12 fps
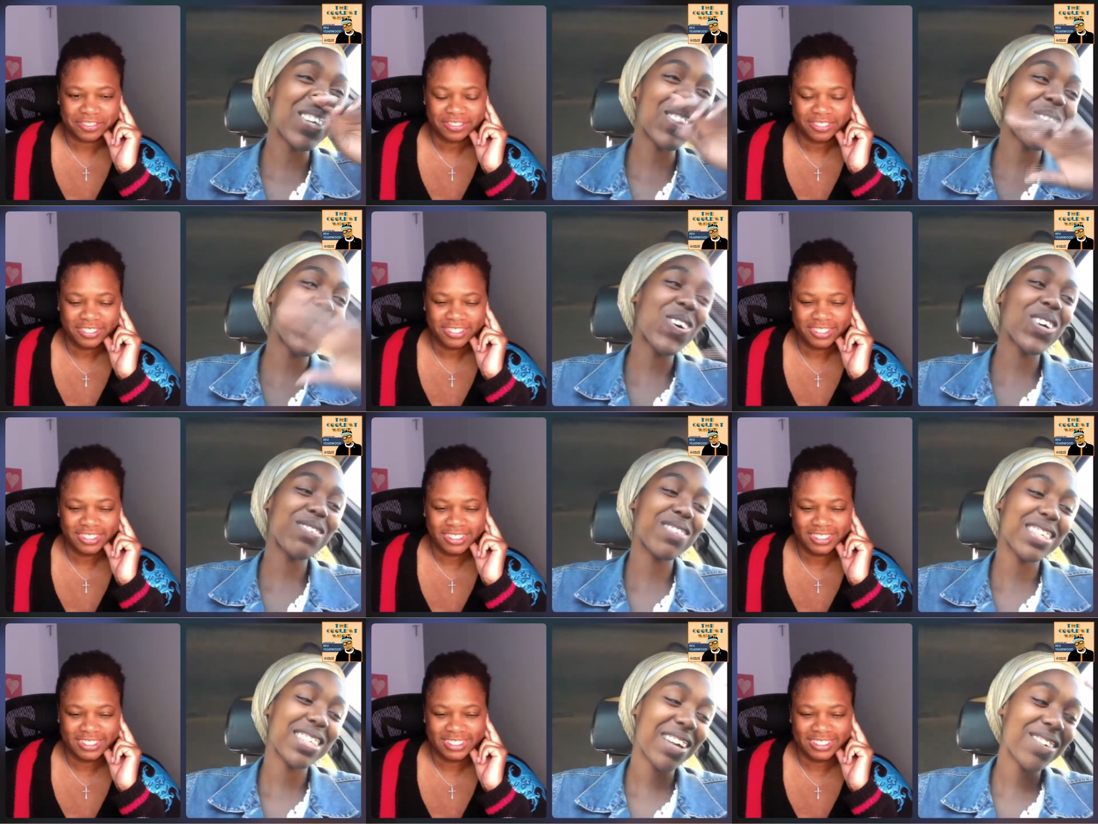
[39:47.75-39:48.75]
Speaker 1: So, through
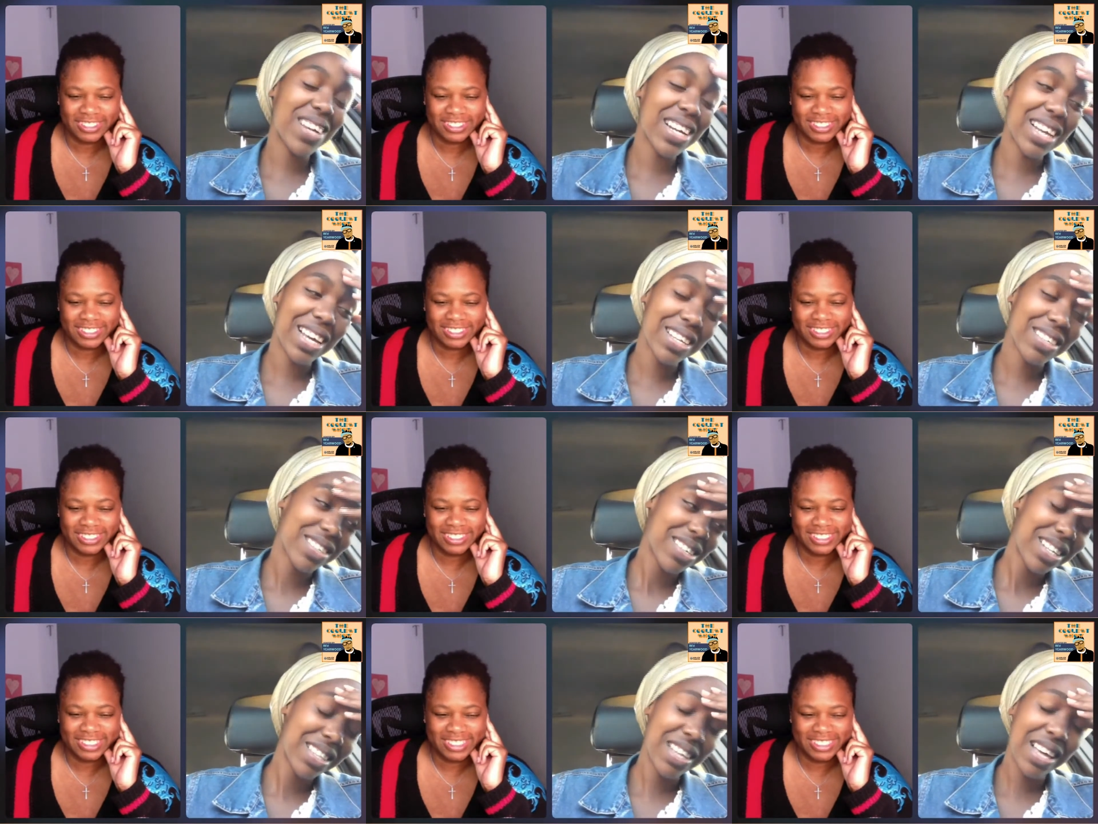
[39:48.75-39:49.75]
all of this, I
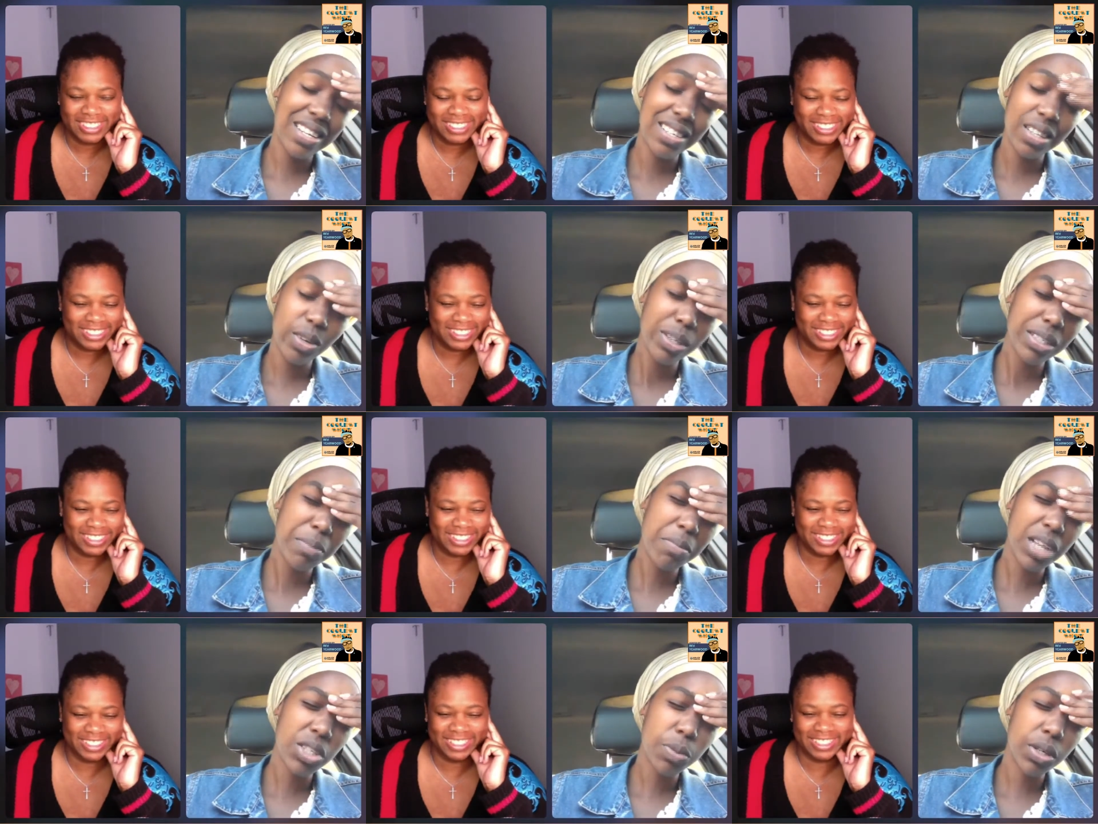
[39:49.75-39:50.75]
realized that there
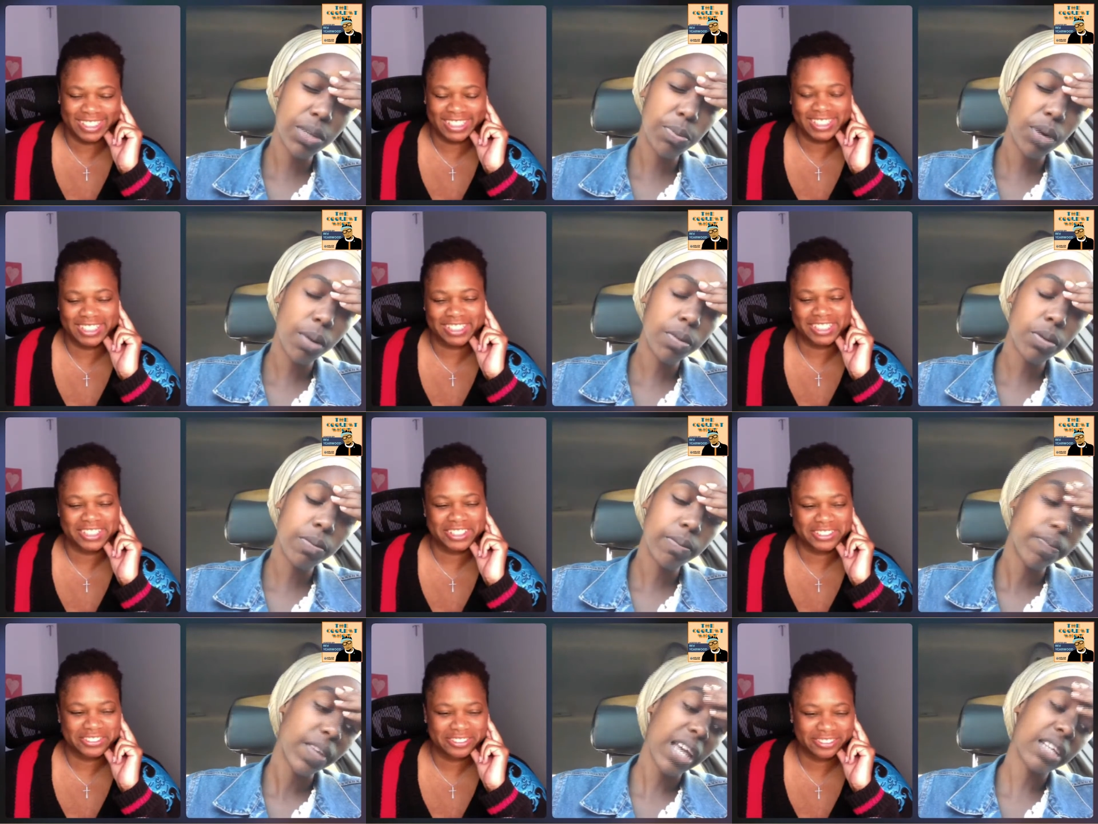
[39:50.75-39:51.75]
was a much bigger
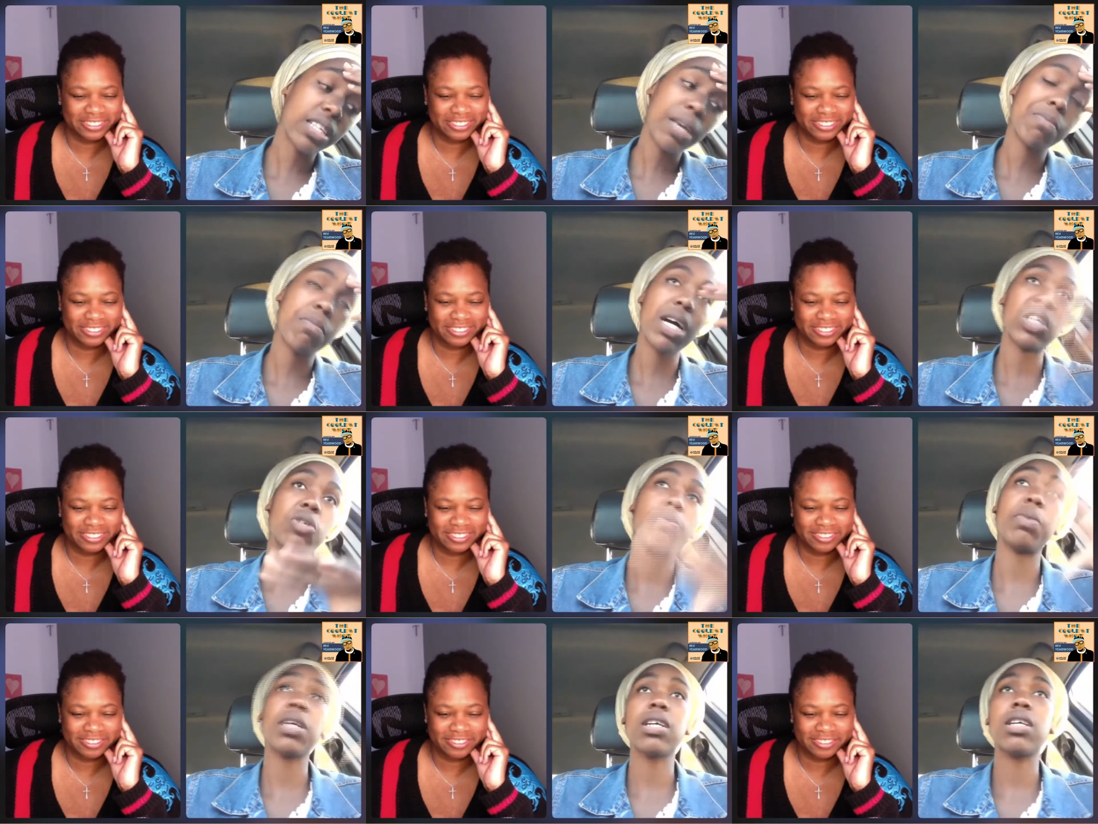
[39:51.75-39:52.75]
problem and a
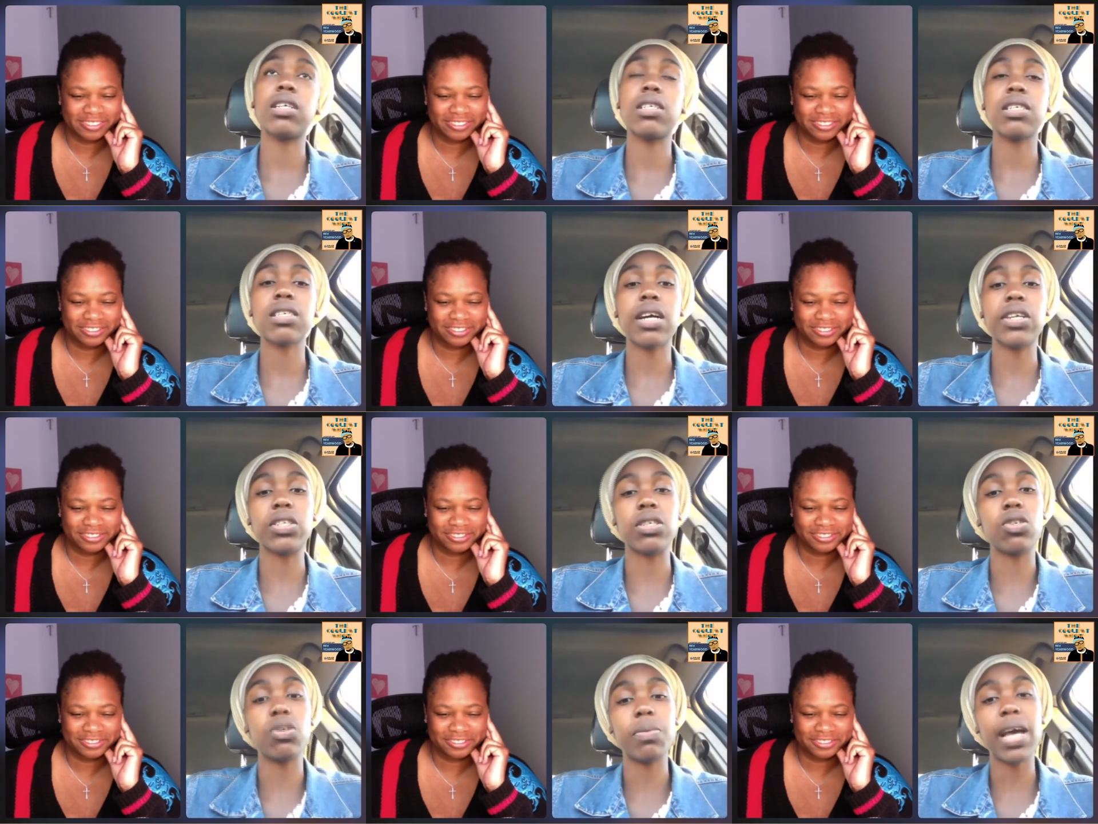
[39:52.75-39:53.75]
much bigger
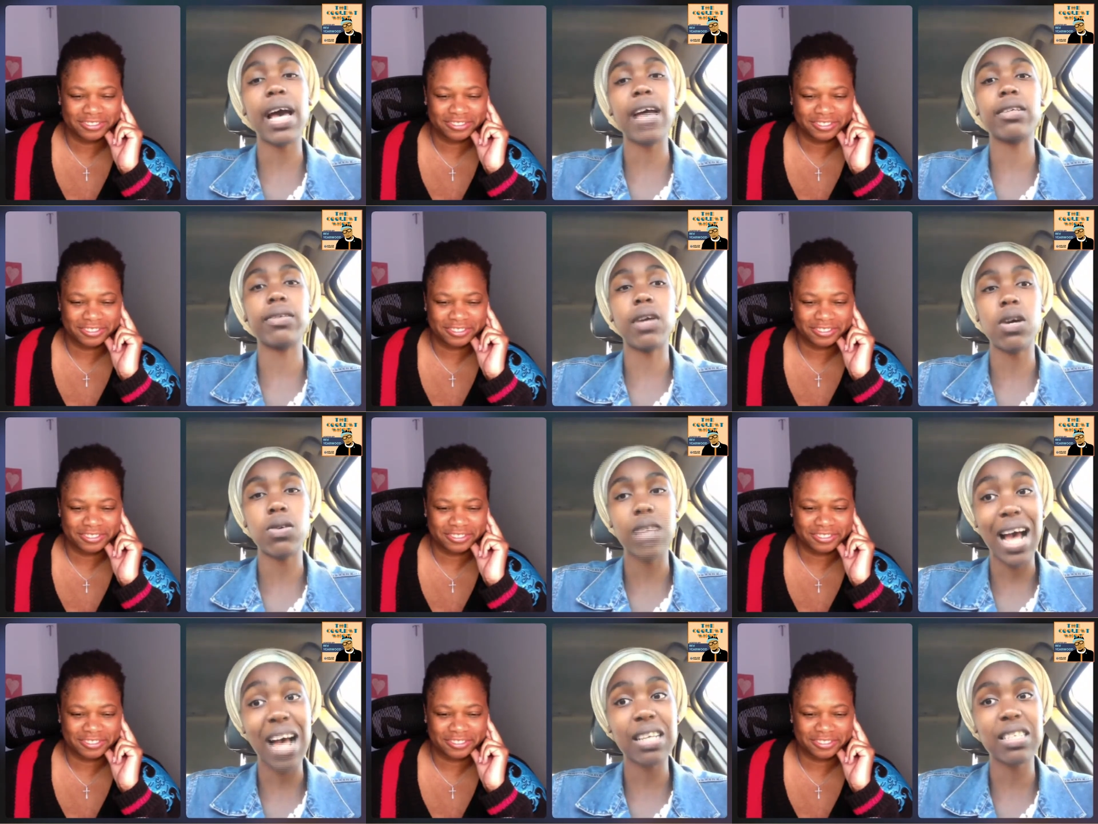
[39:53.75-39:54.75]
discussion to be had
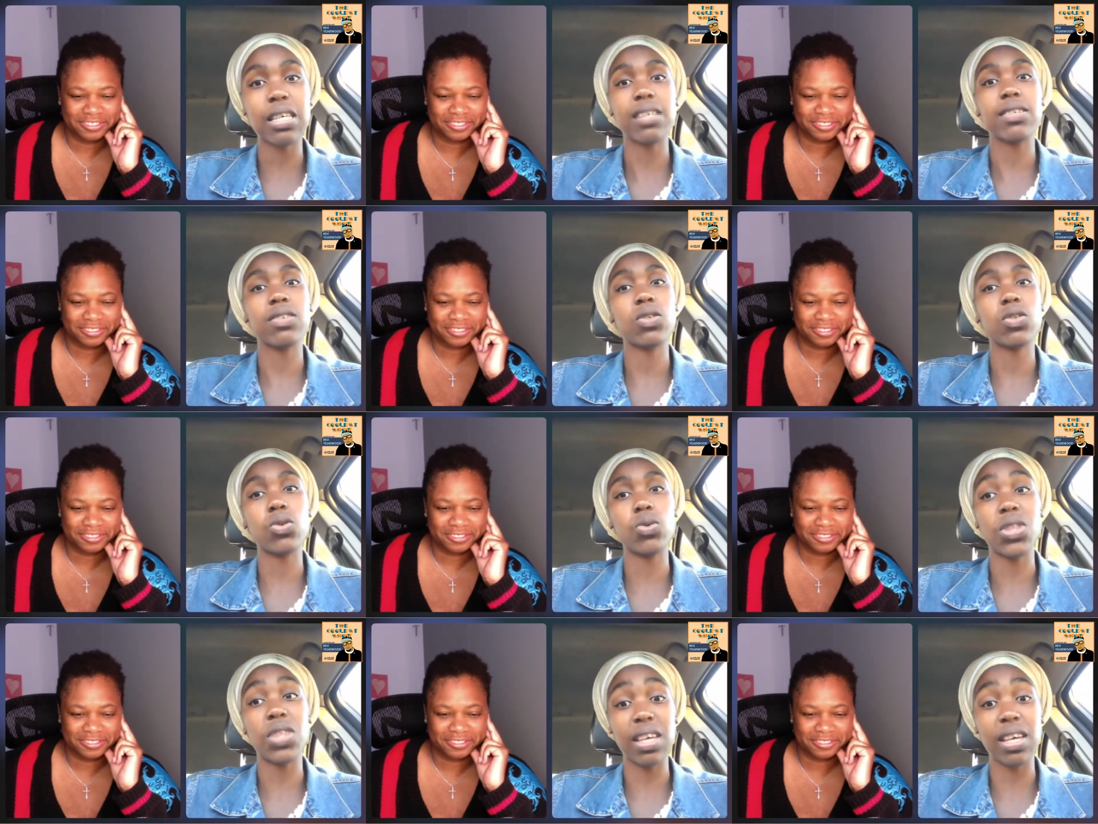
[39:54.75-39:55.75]
around access
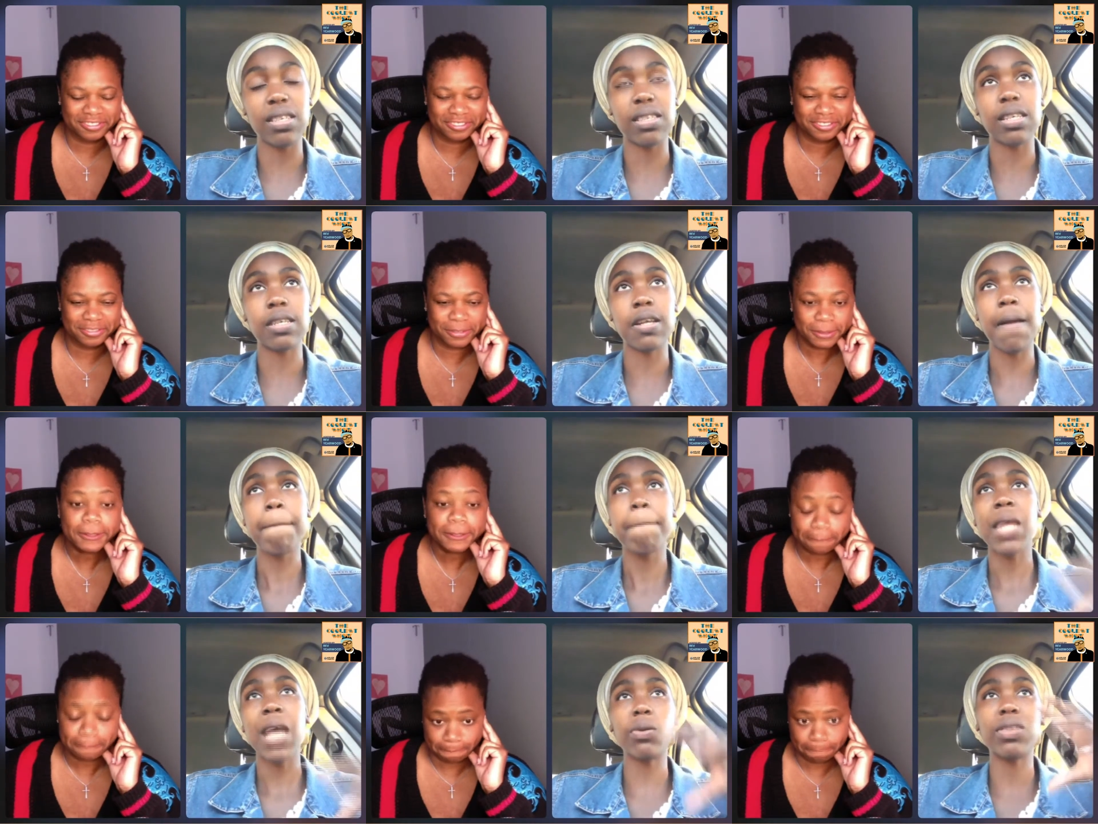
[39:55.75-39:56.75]
to things and